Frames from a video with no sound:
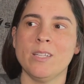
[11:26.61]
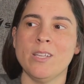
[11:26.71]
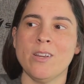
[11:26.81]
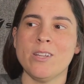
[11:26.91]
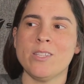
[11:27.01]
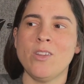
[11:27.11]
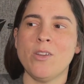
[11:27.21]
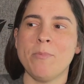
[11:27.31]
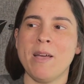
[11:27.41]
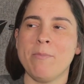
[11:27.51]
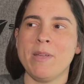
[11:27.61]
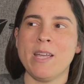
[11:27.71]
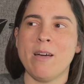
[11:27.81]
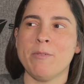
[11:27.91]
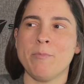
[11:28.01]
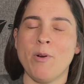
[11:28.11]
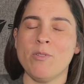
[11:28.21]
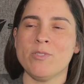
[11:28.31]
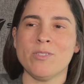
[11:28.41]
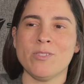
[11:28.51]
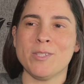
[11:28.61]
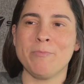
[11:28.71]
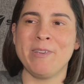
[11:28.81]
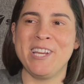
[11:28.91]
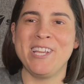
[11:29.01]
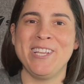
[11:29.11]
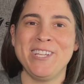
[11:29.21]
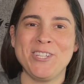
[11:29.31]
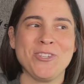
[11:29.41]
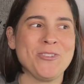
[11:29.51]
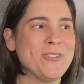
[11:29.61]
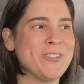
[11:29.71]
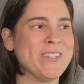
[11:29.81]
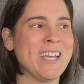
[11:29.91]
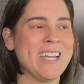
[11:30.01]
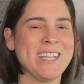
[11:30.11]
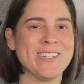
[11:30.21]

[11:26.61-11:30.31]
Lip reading: You know, and it's not about being able to post on Speedy Tuesday.